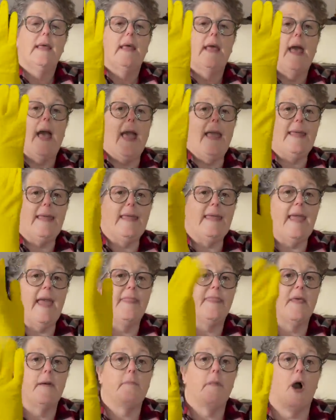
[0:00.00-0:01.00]
I can
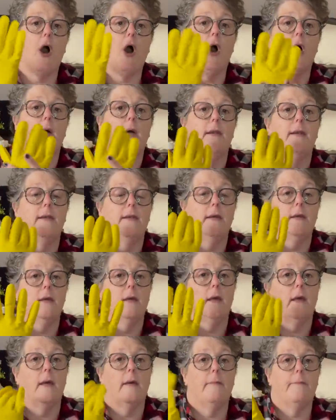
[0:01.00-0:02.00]
get them on,
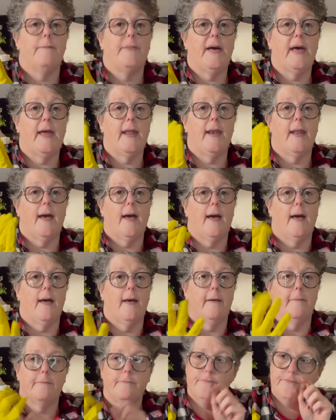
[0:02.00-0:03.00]
but
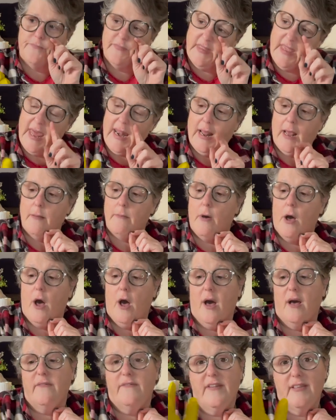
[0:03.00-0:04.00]
um, getting them
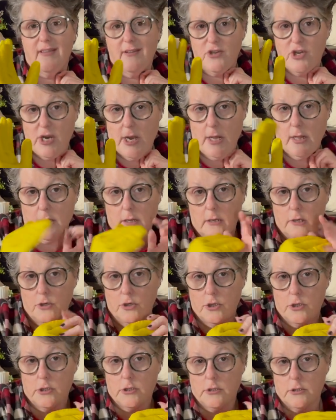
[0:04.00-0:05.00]
off is a
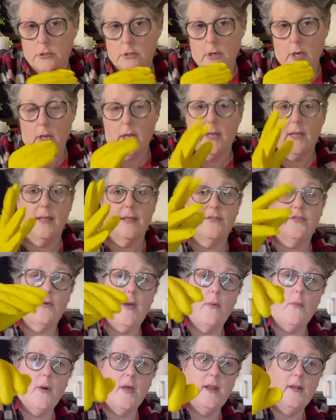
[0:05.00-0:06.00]
challenge. So
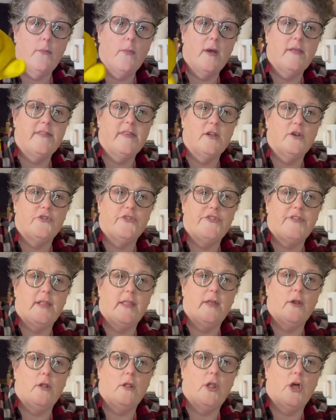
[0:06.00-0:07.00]
I wanted ones that are just a
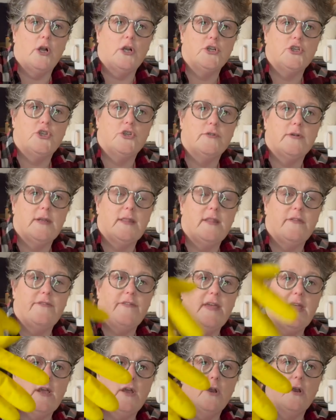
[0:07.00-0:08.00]
little larger in the
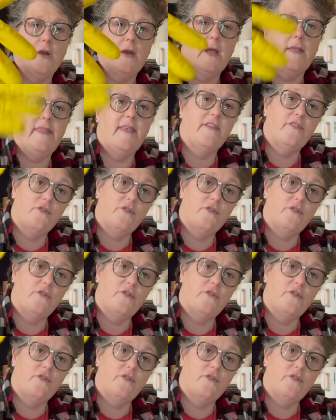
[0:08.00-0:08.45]
finger. And these